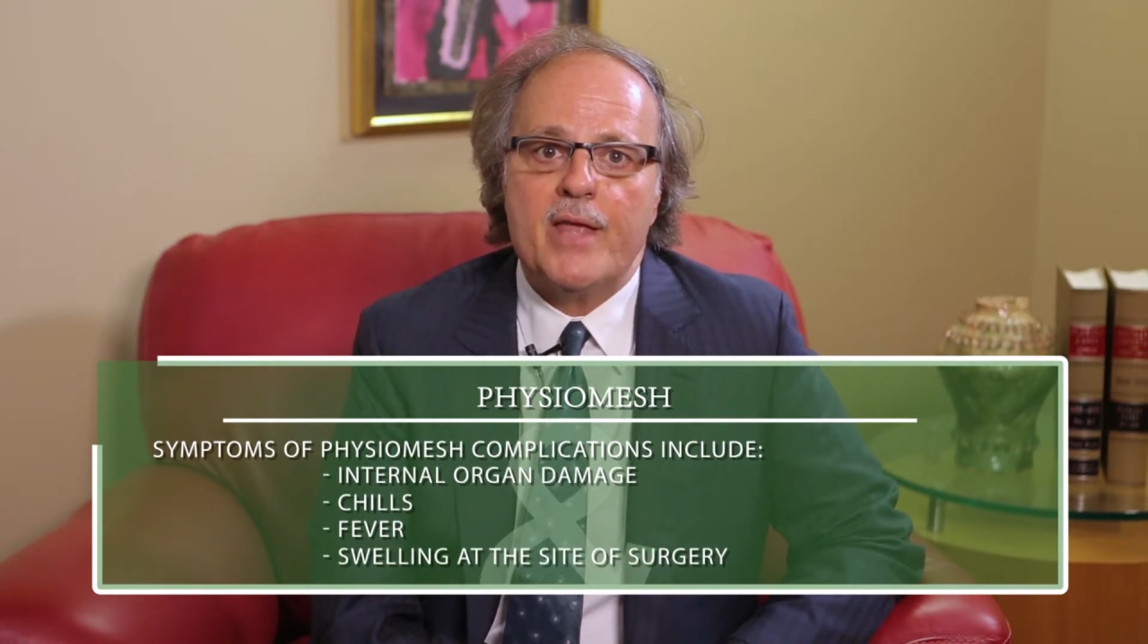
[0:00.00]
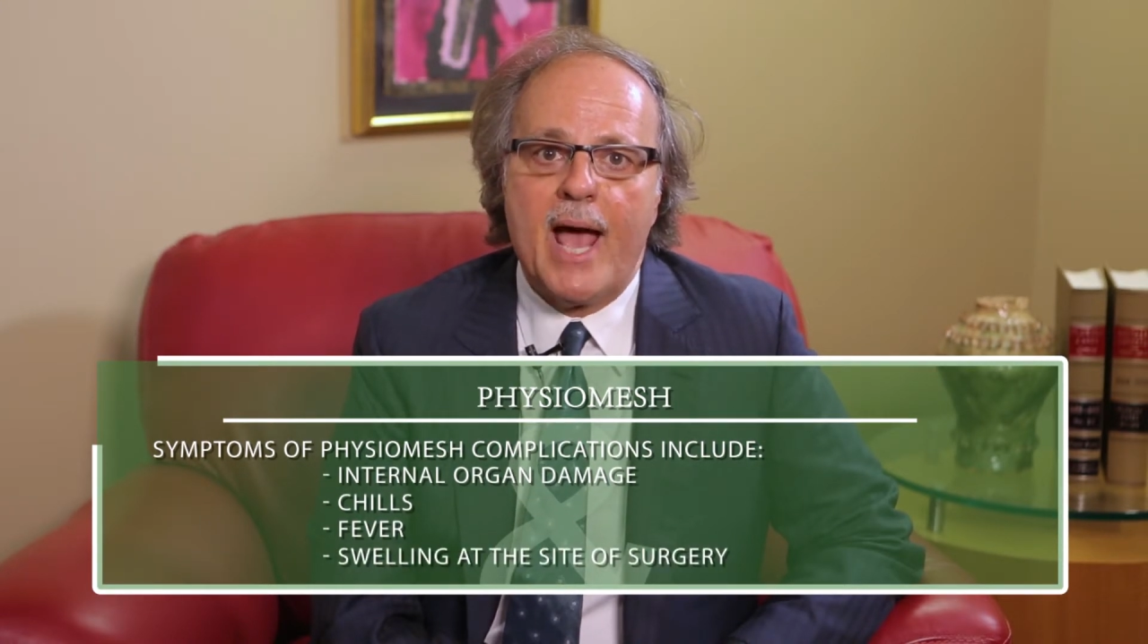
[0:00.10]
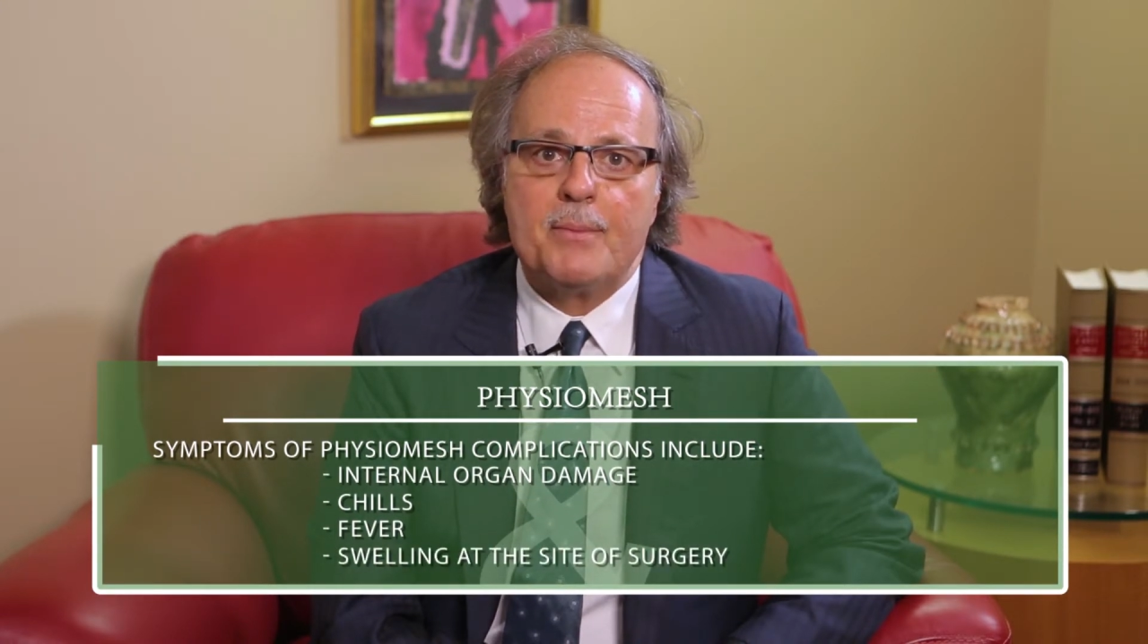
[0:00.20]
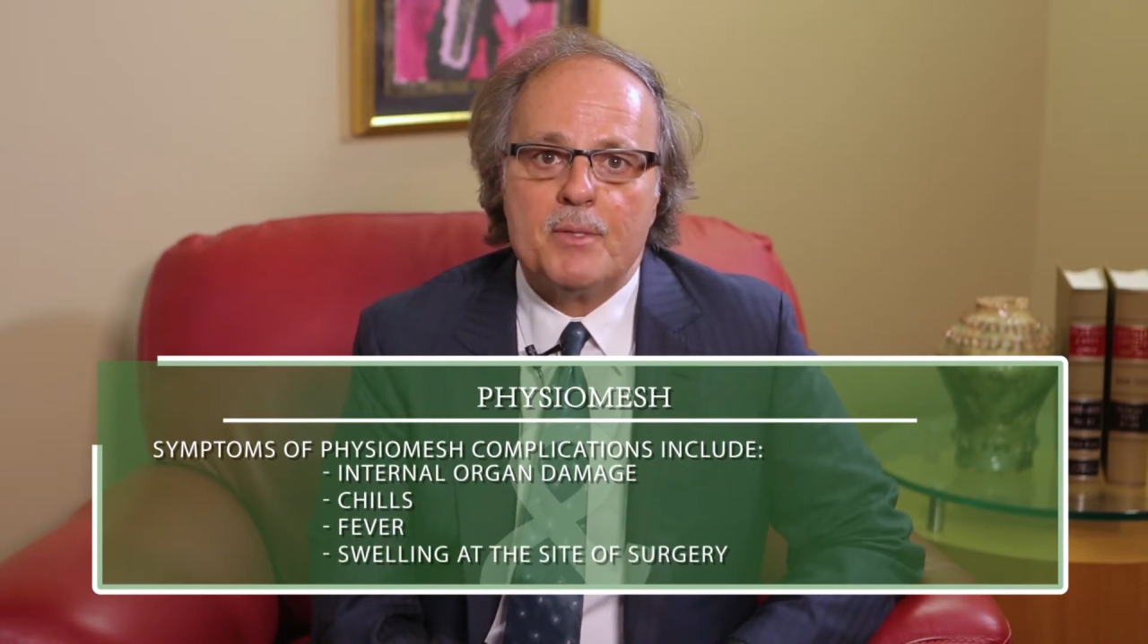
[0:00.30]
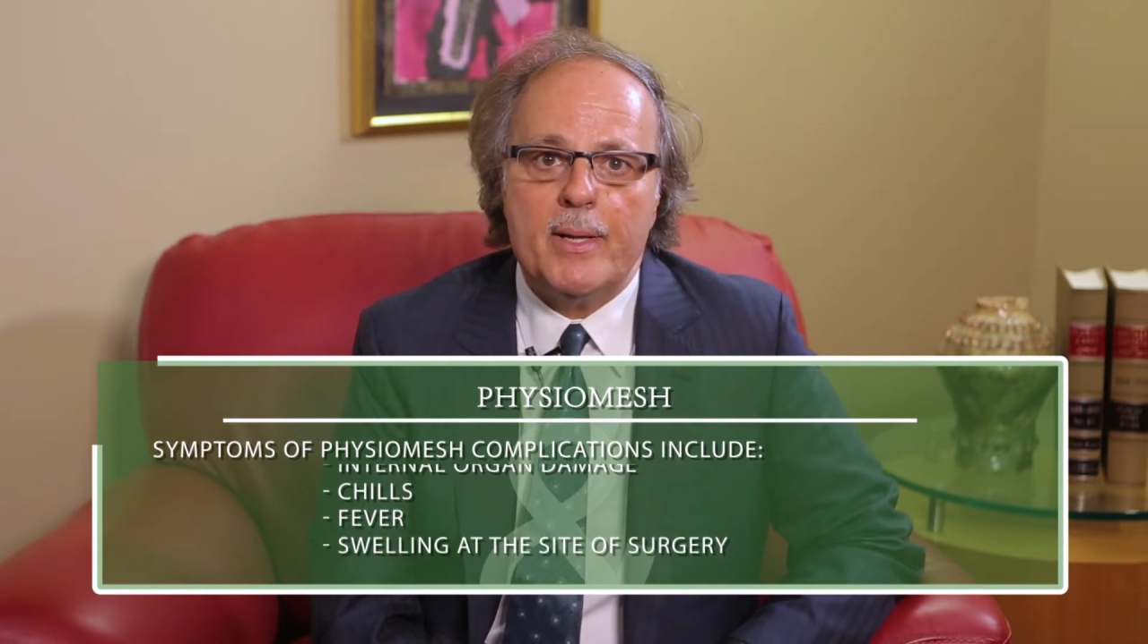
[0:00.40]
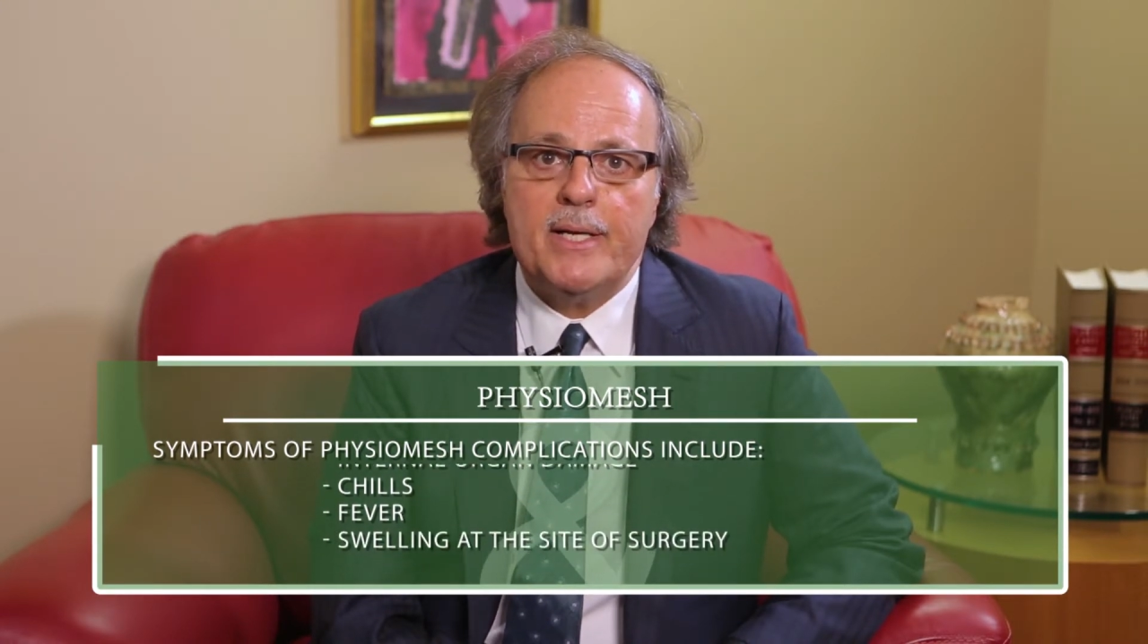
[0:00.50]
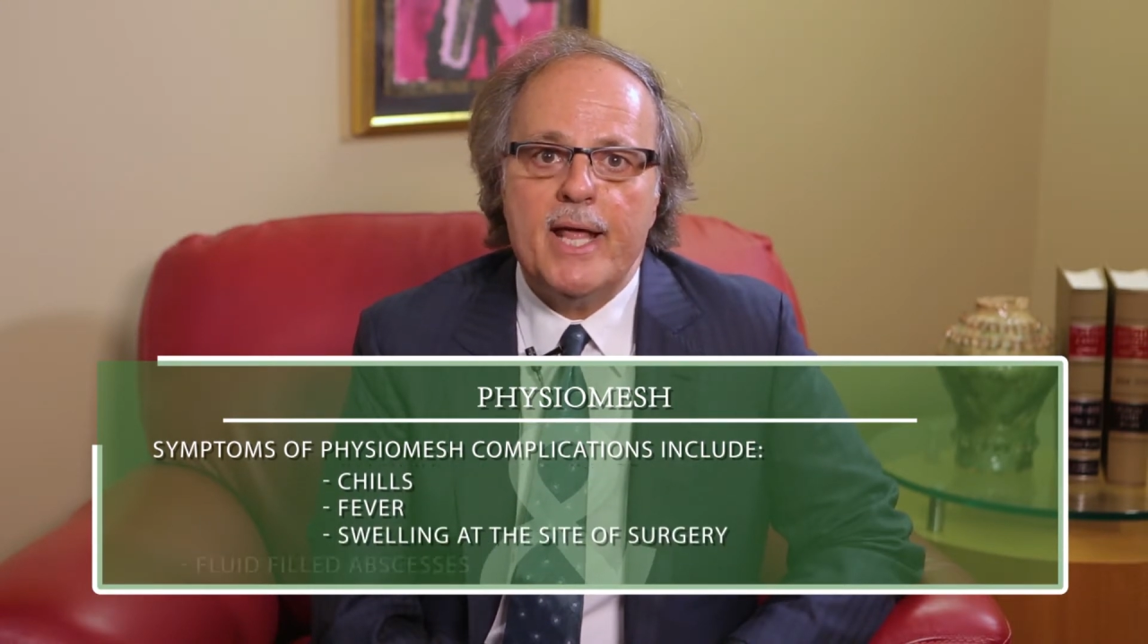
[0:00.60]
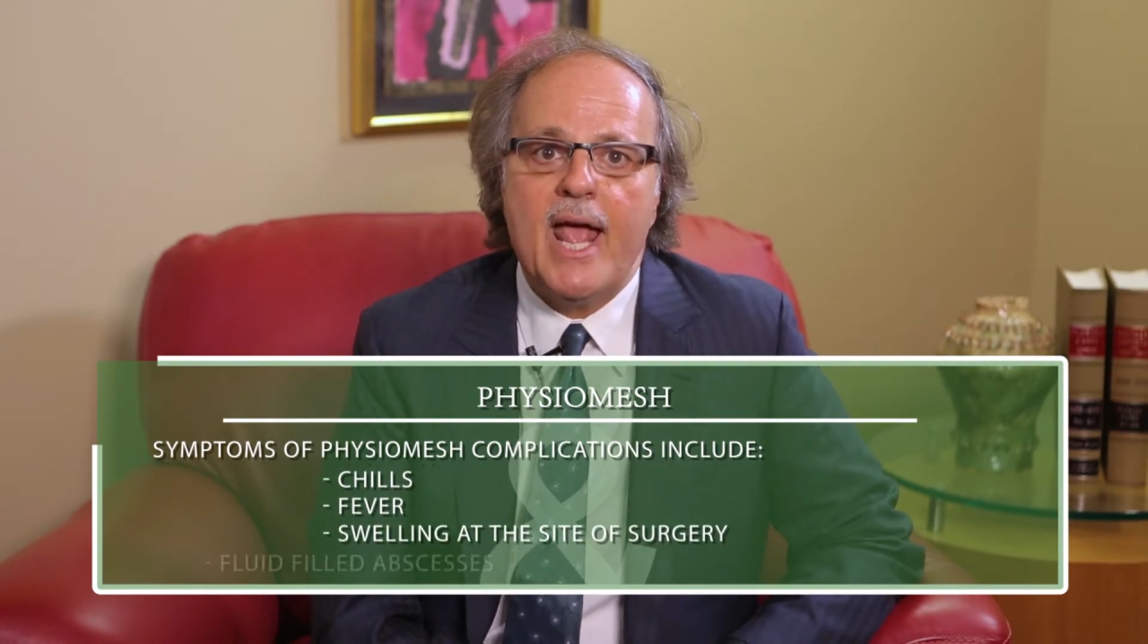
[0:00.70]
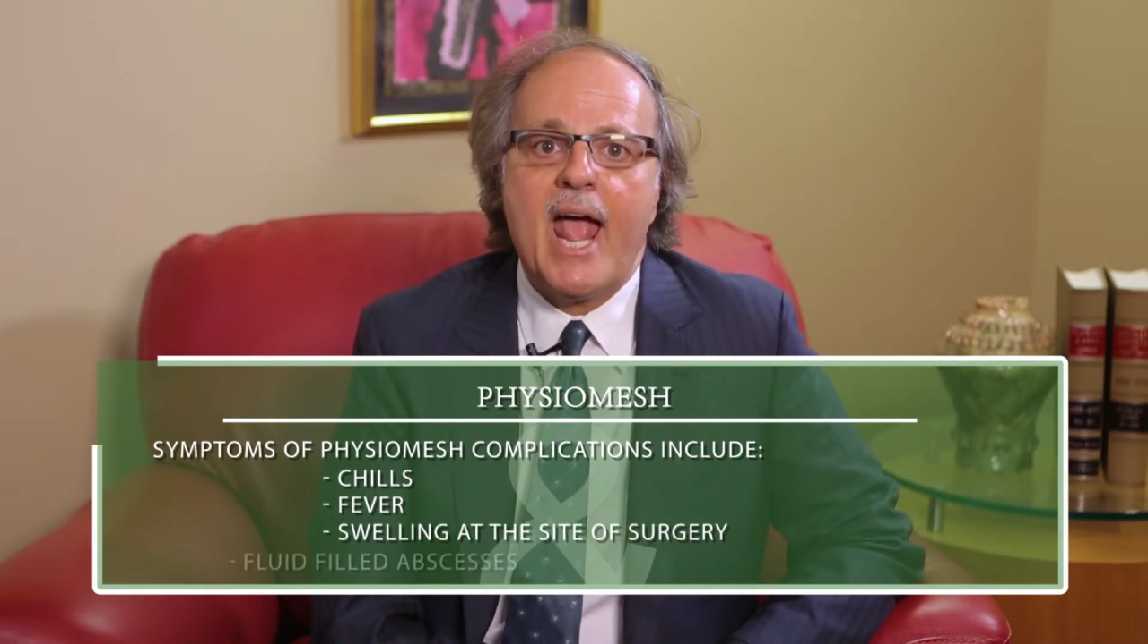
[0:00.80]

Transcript: the abdomen,